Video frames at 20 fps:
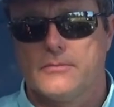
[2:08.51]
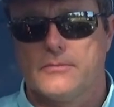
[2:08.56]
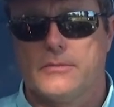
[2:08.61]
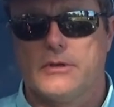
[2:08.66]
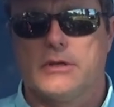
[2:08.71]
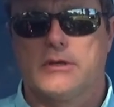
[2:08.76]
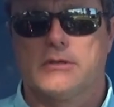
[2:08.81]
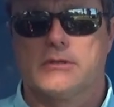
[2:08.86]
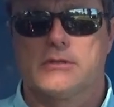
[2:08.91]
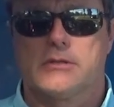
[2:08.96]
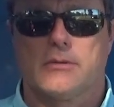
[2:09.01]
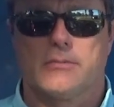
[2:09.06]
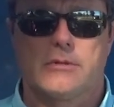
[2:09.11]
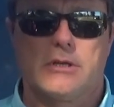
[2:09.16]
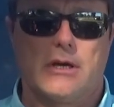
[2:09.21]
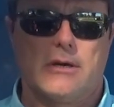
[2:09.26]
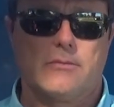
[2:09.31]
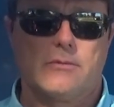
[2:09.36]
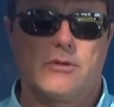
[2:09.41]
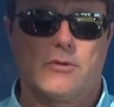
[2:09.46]
because
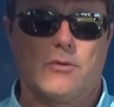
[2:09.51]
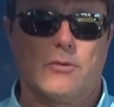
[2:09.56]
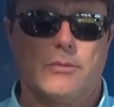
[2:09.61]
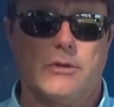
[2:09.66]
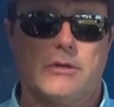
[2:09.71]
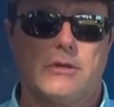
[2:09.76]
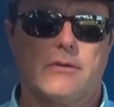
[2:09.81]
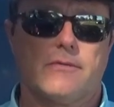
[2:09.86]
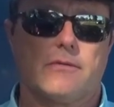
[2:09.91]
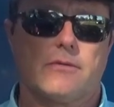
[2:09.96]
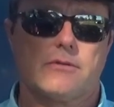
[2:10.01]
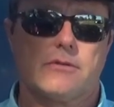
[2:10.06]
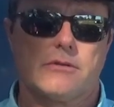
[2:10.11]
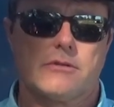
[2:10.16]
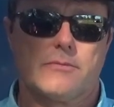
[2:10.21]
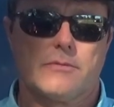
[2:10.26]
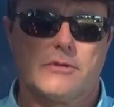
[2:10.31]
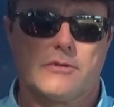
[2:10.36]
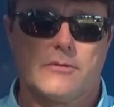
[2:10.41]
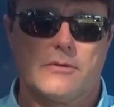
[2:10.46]
sometimes there will be
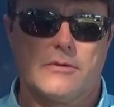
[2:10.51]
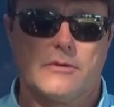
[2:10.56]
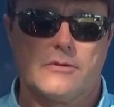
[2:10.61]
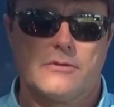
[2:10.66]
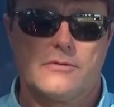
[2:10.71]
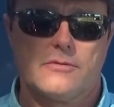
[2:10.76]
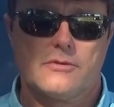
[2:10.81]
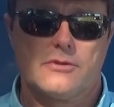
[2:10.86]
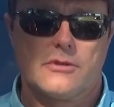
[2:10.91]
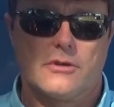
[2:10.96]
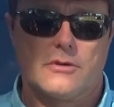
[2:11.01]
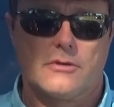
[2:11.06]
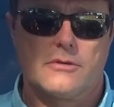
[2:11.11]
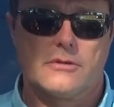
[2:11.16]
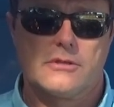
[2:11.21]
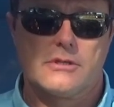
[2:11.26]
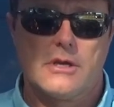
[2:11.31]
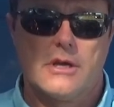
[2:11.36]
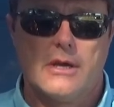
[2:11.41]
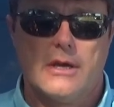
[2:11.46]
differences between the two charts.